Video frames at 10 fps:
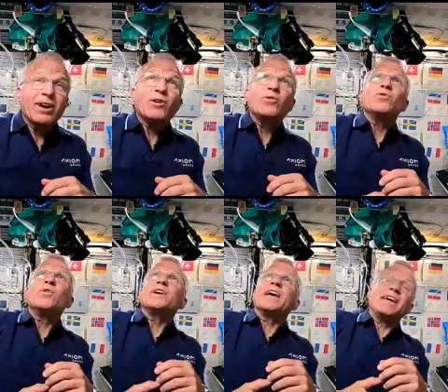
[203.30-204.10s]
Oh,
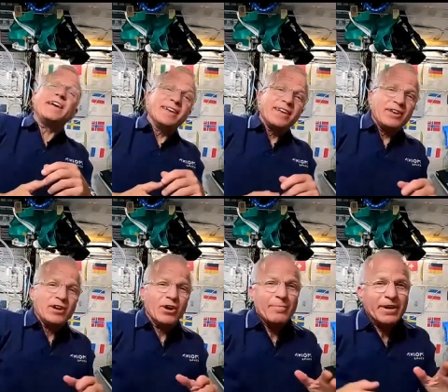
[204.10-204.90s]
okay you
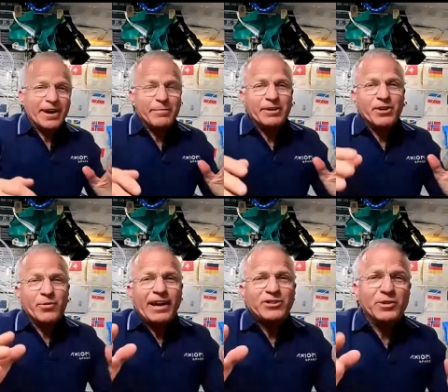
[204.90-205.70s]
know, I'm a, I'm a new
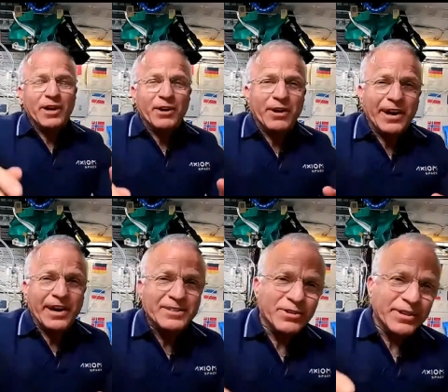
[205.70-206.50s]
astronaut,
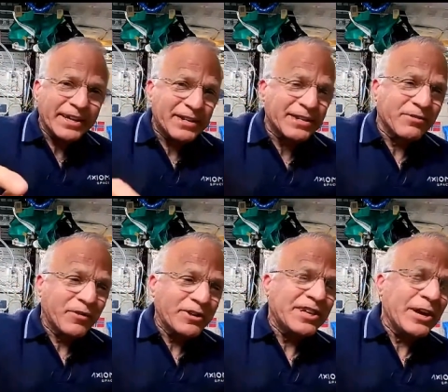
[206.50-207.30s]
right? So that's the
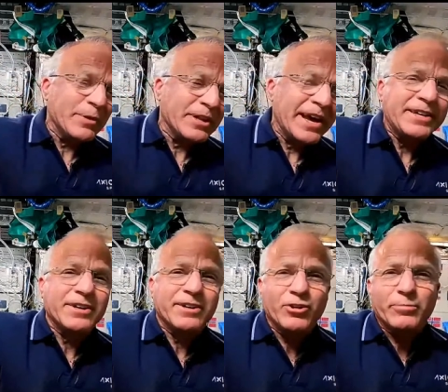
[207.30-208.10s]
first thing we like
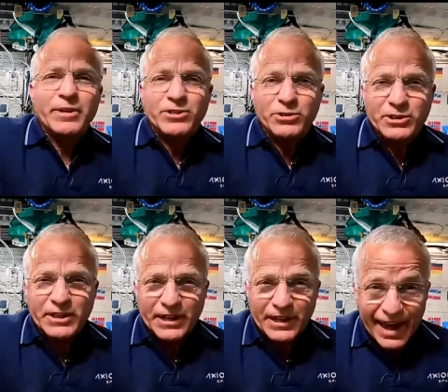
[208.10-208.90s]
to do, but it's usually
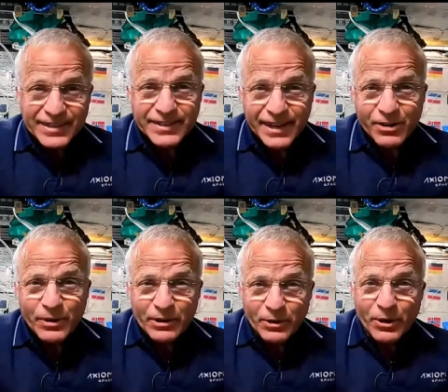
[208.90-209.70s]
the last thing
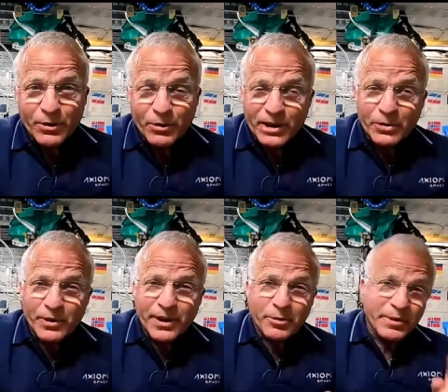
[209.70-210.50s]
we learn really
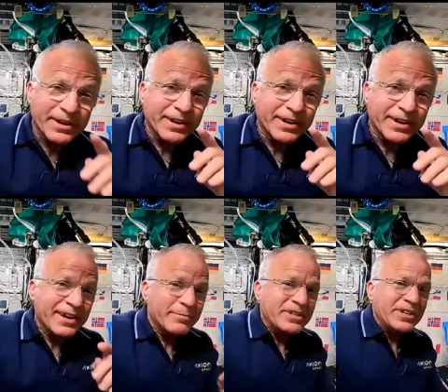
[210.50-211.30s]
well. But
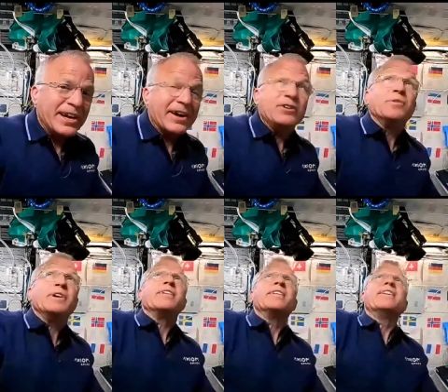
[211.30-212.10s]
let me see how I do
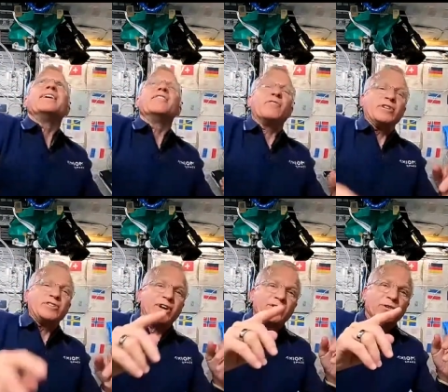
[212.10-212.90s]
here.
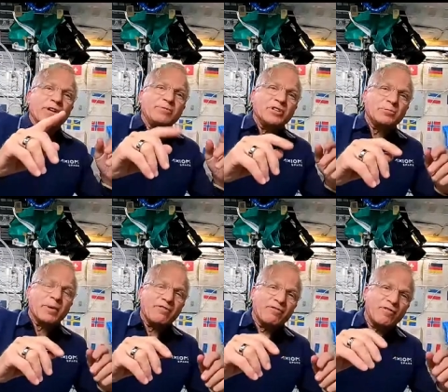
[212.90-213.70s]
First, I'll do it just
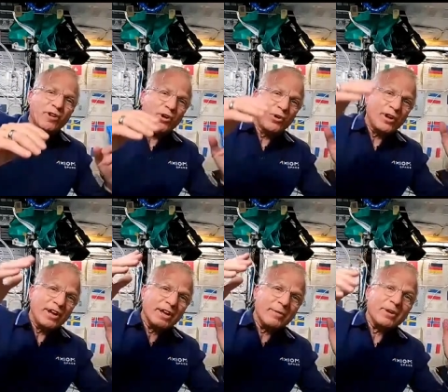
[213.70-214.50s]
by
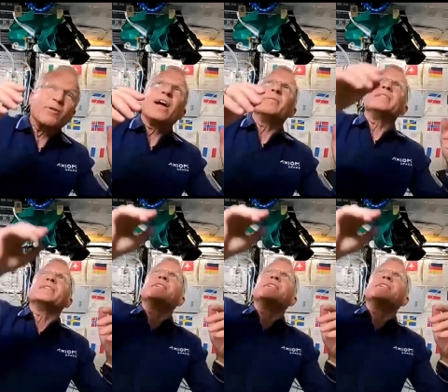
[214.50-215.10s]
floating up and grabbing the